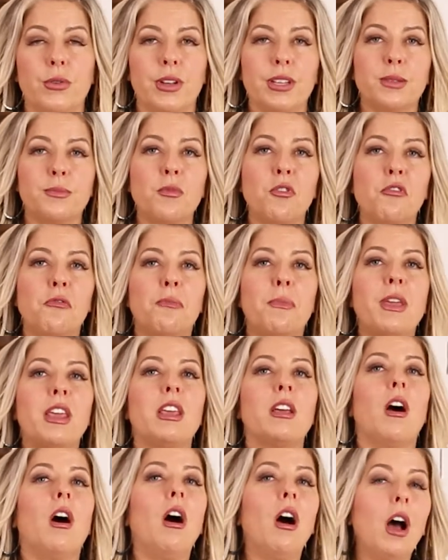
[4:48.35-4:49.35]
is move
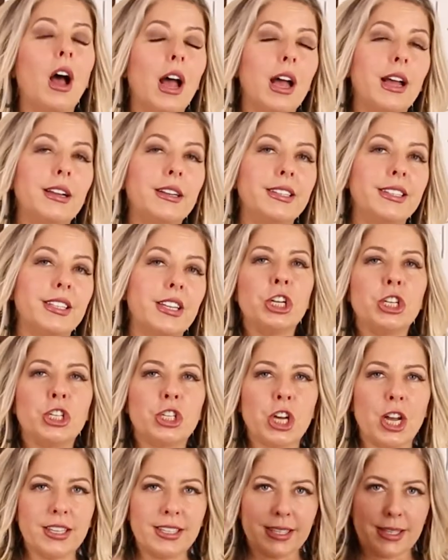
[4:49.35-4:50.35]
beyond
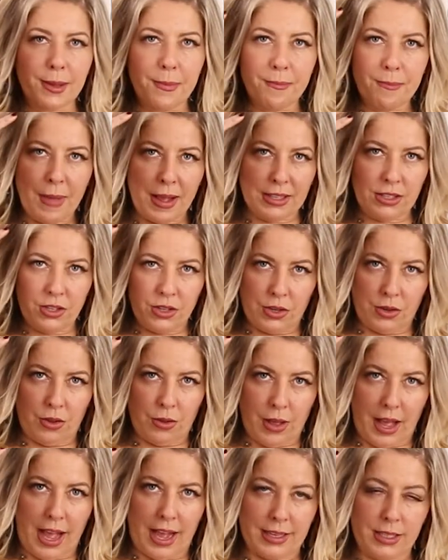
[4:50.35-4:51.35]
just the
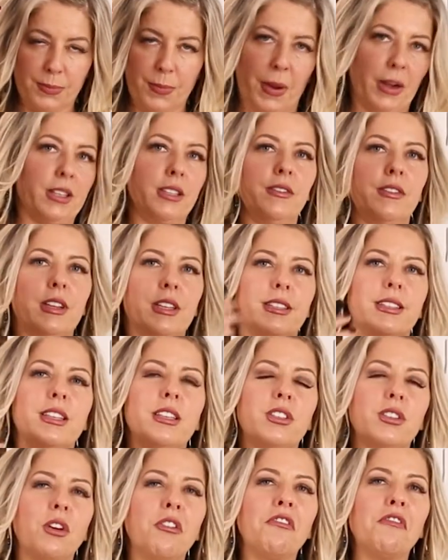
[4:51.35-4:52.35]
mental aspect of this.
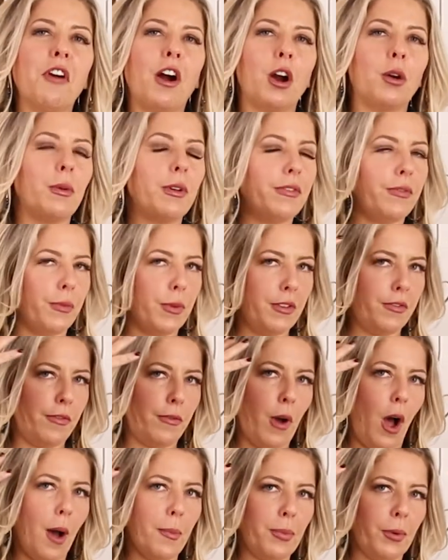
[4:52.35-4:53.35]
See, so far we've, we've
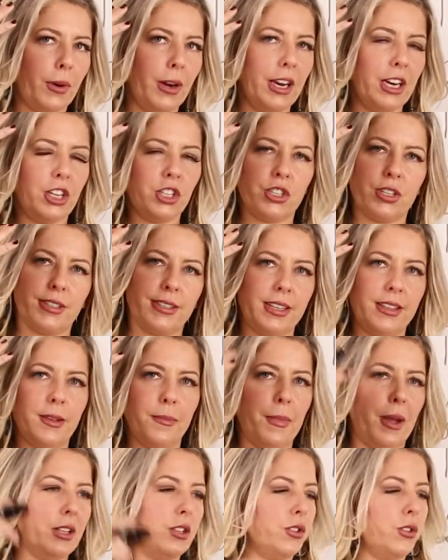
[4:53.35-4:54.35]
operated just in the
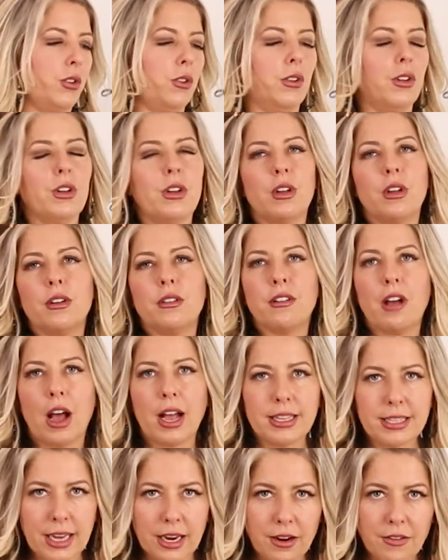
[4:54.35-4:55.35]
mental
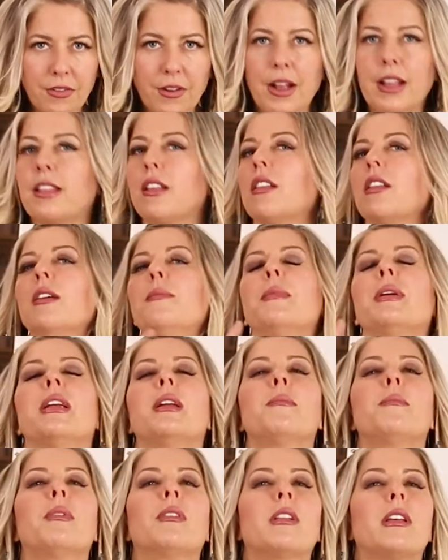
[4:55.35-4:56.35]
identifying the
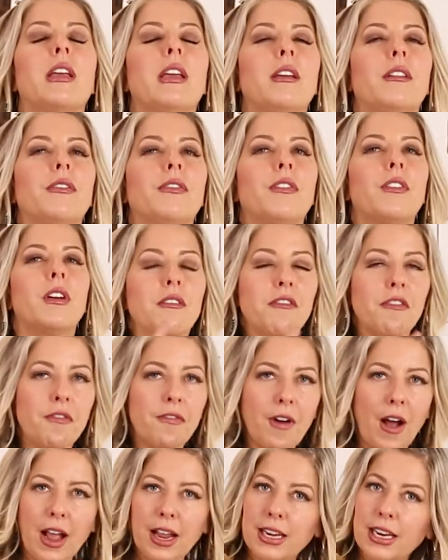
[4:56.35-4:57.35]
limiting belief,
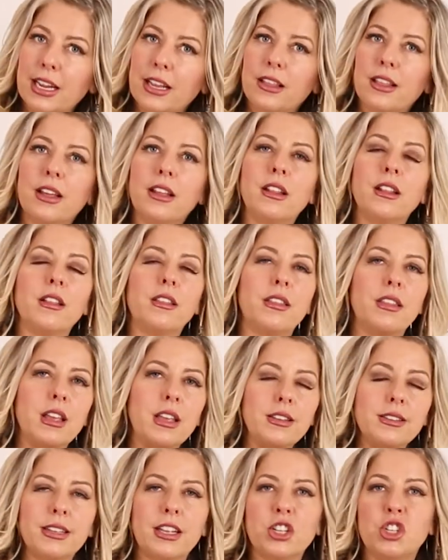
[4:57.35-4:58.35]
finding the
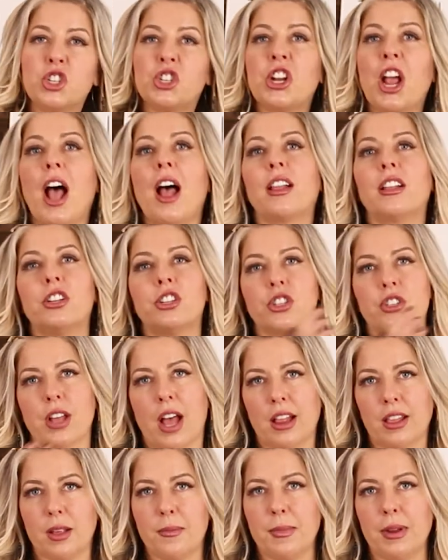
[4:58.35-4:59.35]
things that challenge
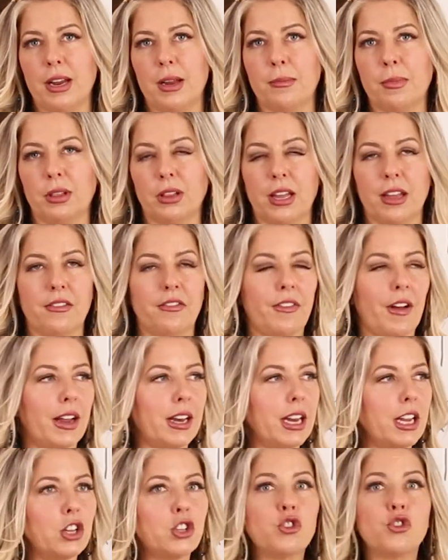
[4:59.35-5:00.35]
that limiting belief,
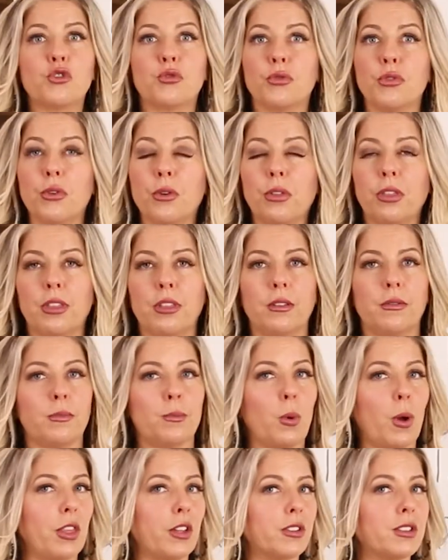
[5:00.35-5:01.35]
finding truth,
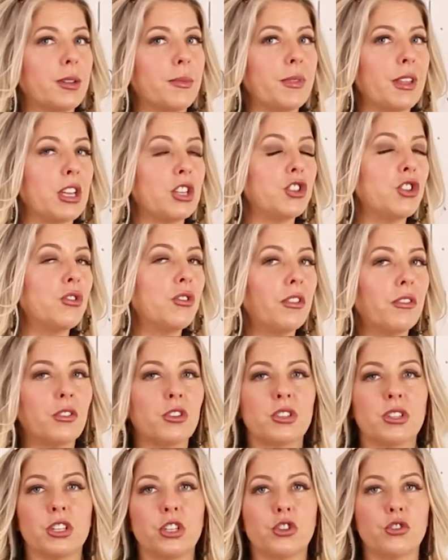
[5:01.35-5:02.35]
whether something's
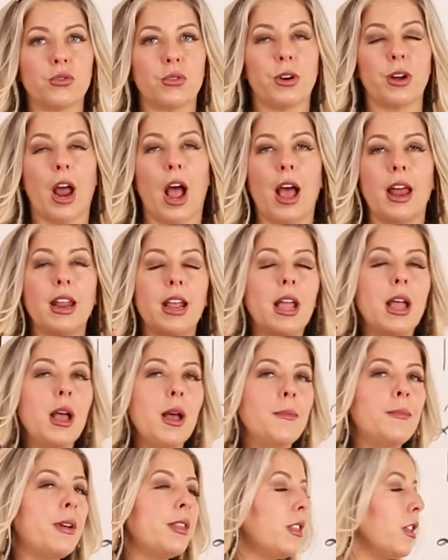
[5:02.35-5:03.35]
universally true or not.
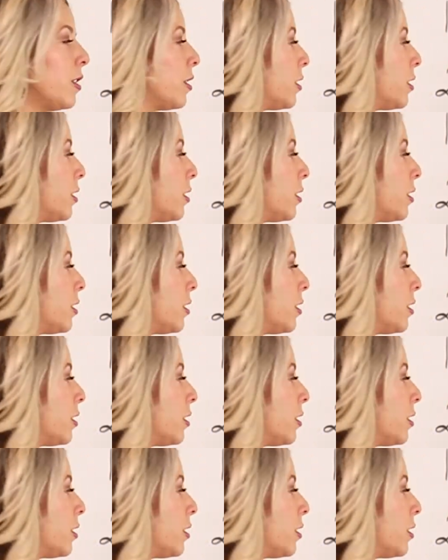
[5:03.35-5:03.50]
But the